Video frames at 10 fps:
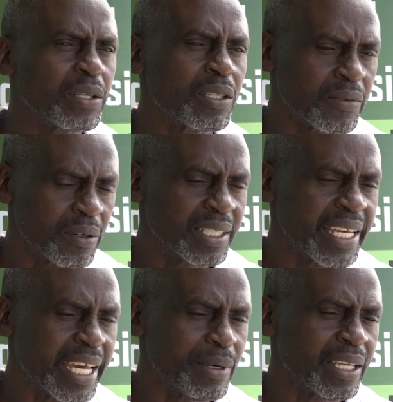It is very
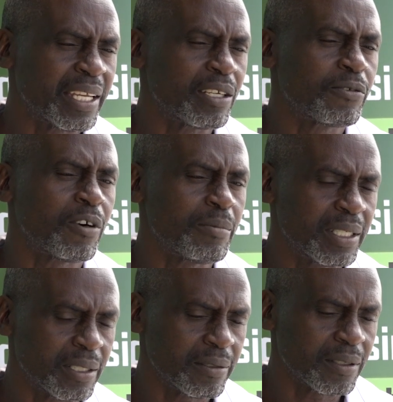timely and
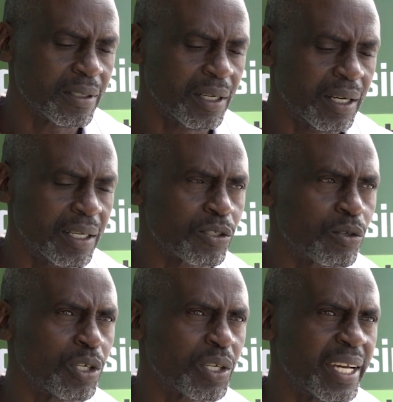informative, and is
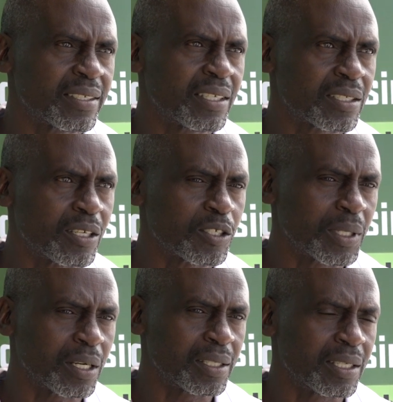going to assist us
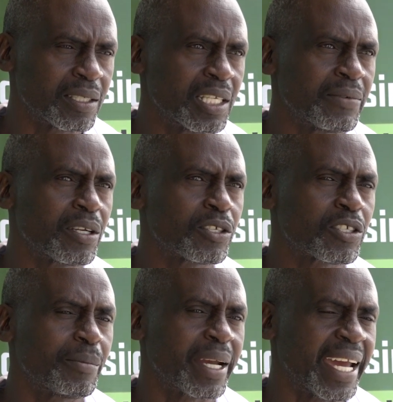because it has given us
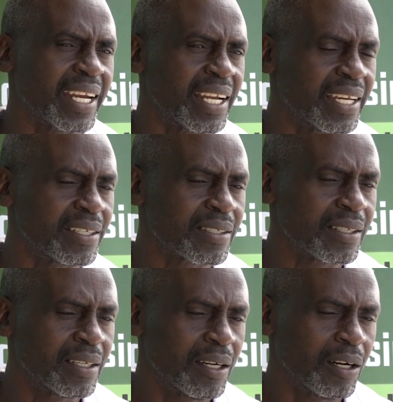some guidelines,
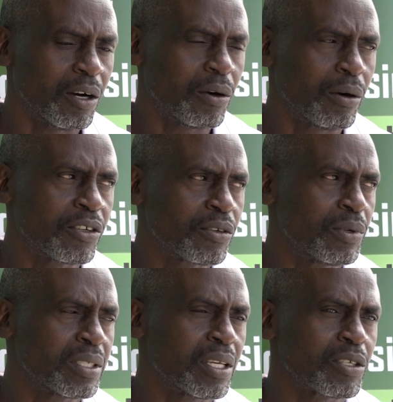or should
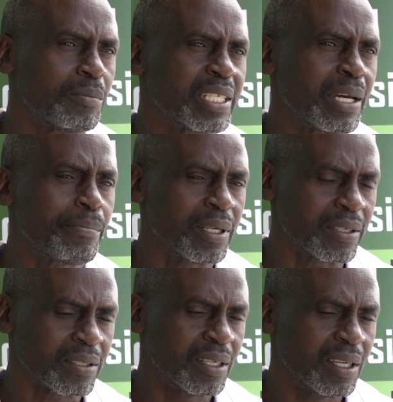we say some
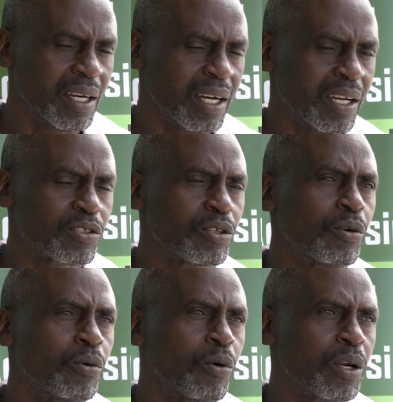templates, as to
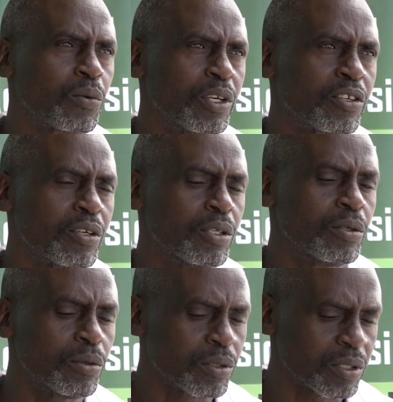what we should
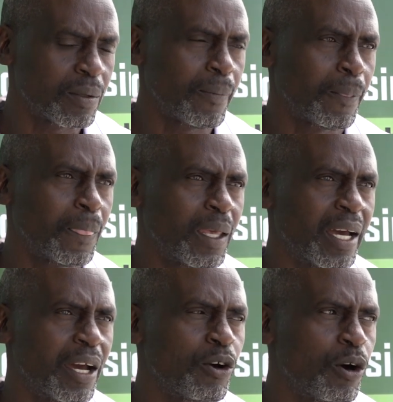use
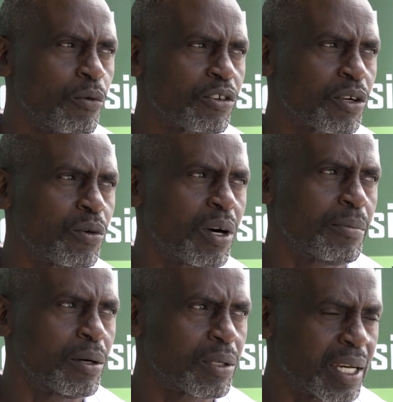and how we should go
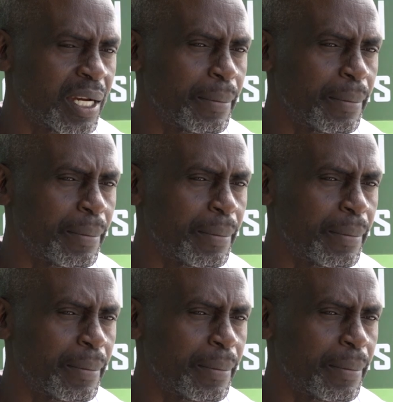about